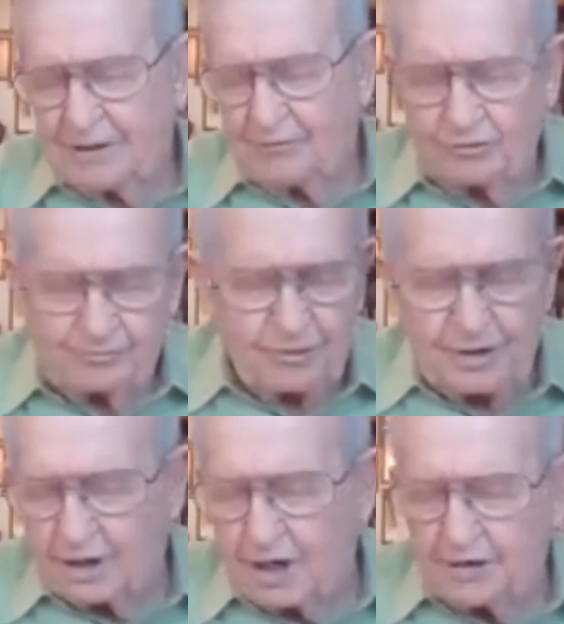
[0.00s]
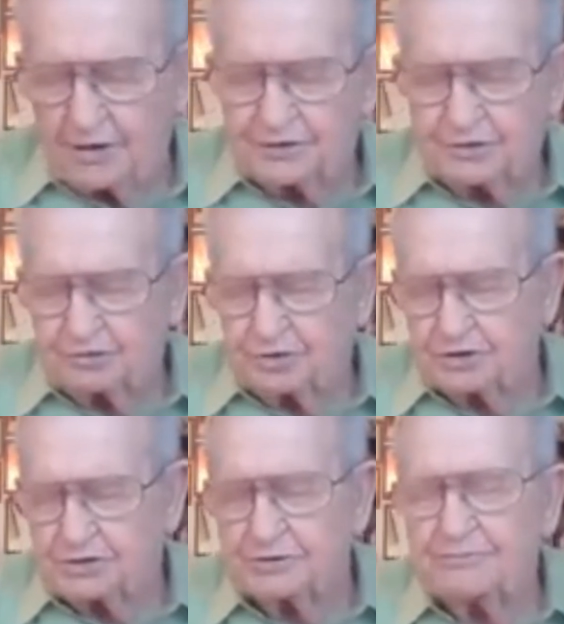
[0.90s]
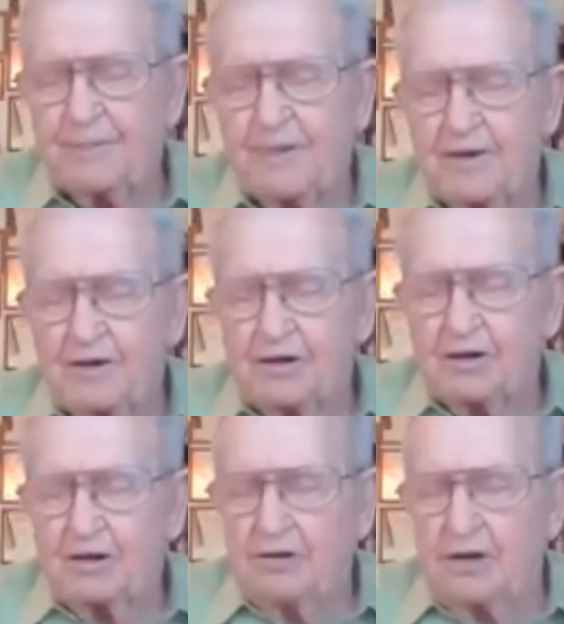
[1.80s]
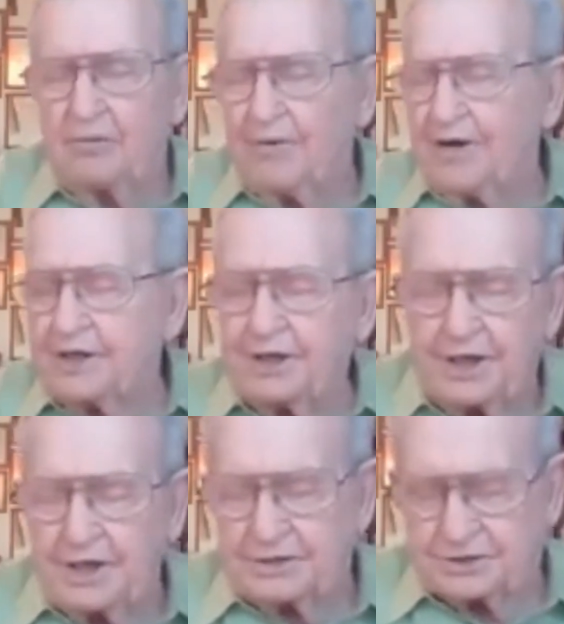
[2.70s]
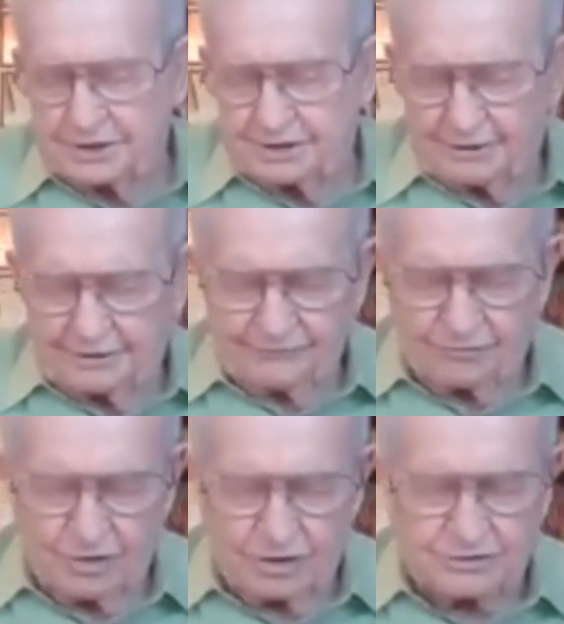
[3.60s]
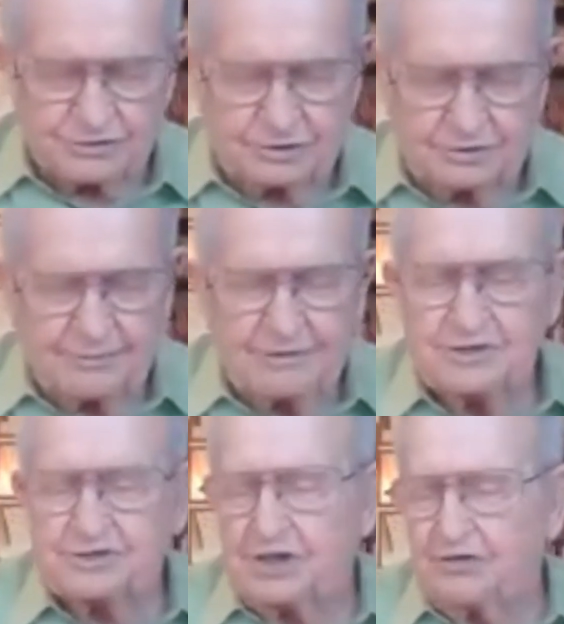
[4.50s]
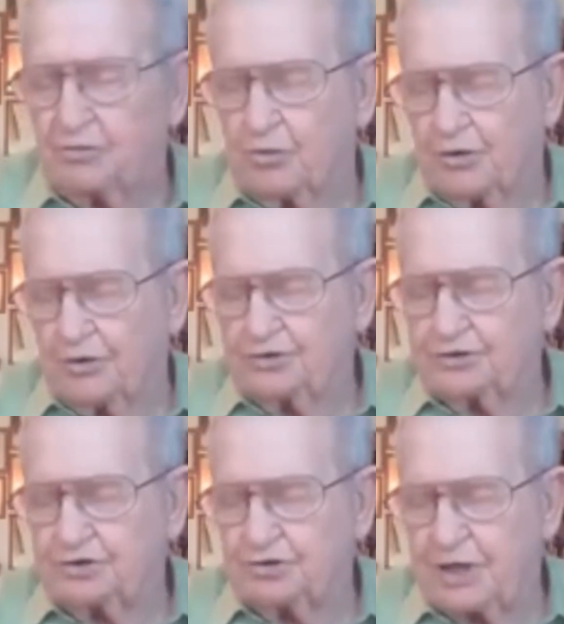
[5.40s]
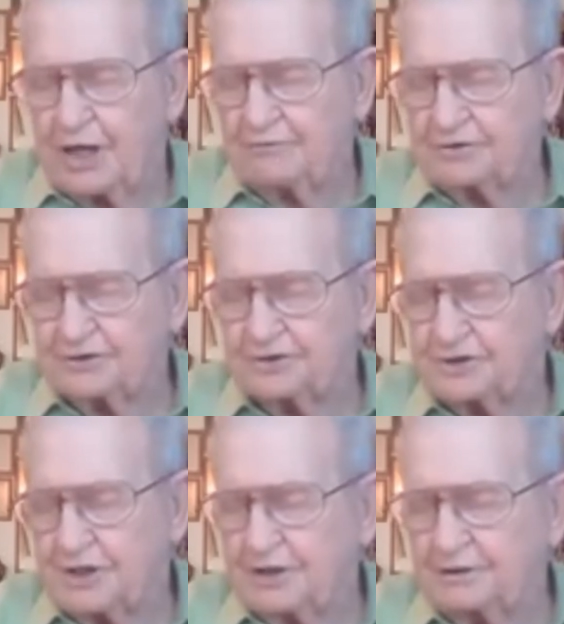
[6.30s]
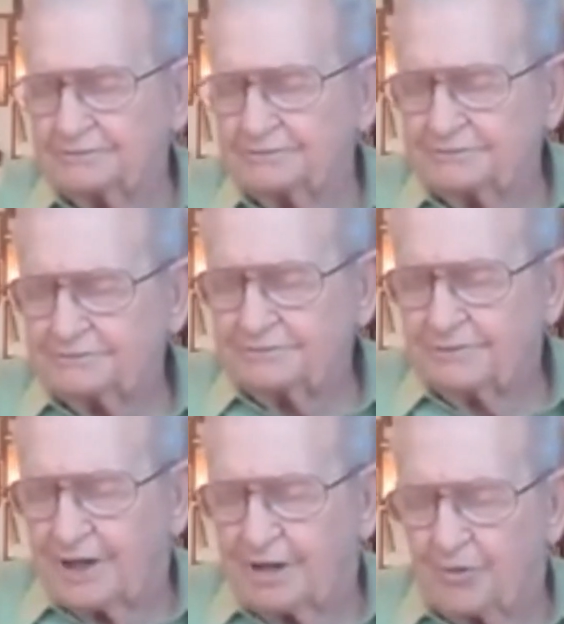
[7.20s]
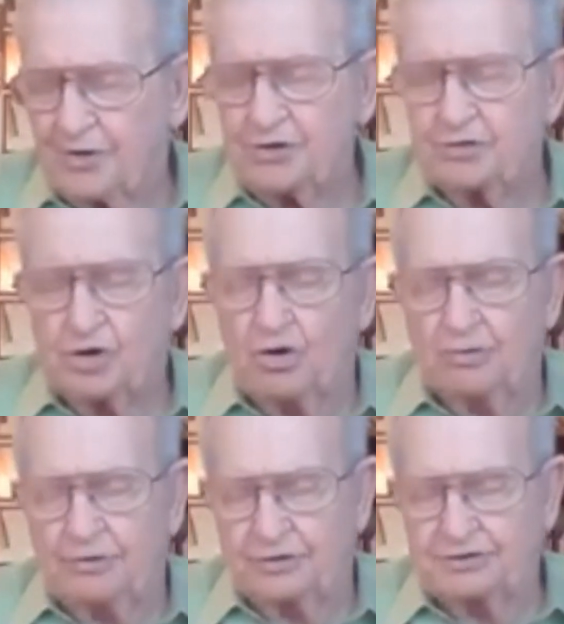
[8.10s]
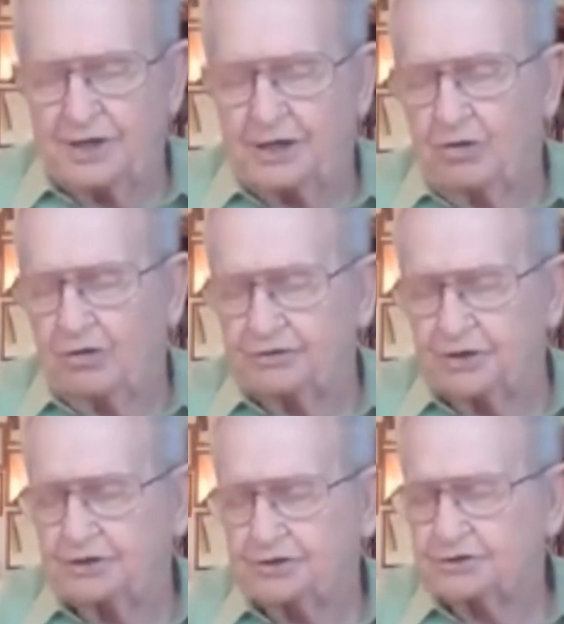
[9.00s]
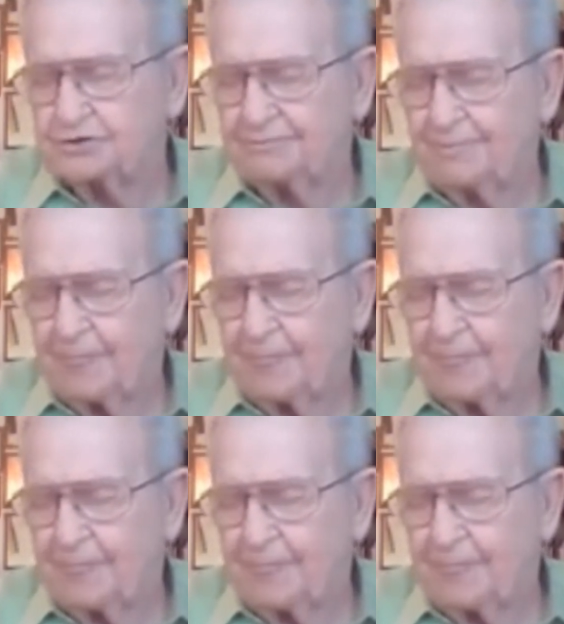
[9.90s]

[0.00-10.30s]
I will pray, God, that you just make it easy for us to say the words that you would have us to say. I pray you'd go with us now, Lord Jesus.